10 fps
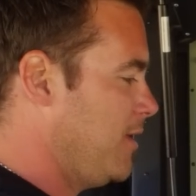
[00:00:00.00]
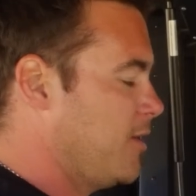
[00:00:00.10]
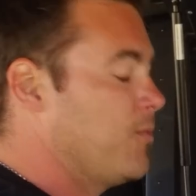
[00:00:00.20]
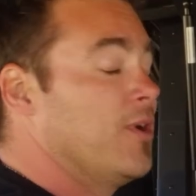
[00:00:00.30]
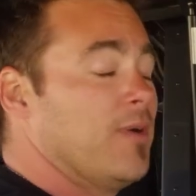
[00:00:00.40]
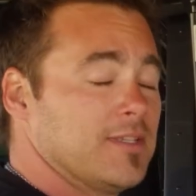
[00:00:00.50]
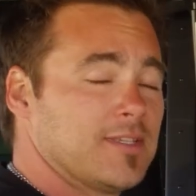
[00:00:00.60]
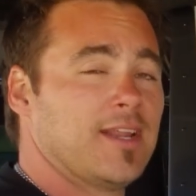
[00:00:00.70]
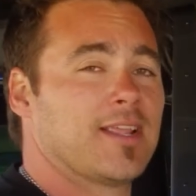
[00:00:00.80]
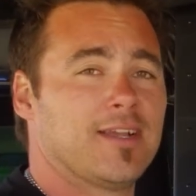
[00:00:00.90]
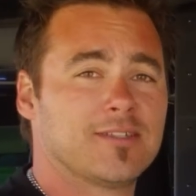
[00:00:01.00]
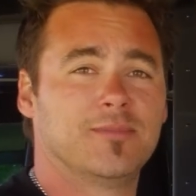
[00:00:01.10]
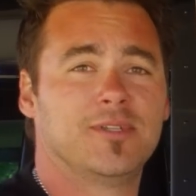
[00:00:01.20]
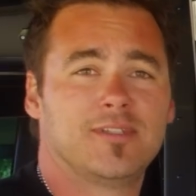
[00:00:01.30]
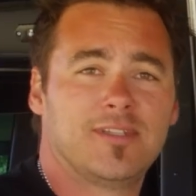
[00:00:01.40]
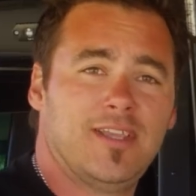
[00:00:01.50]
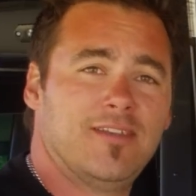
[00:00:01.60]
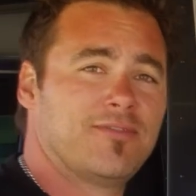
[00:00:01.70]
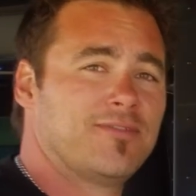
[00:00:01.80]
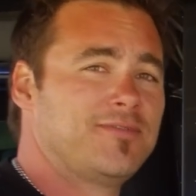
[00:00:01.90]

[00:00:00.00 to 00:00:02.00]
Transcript: Like we always say to customers, if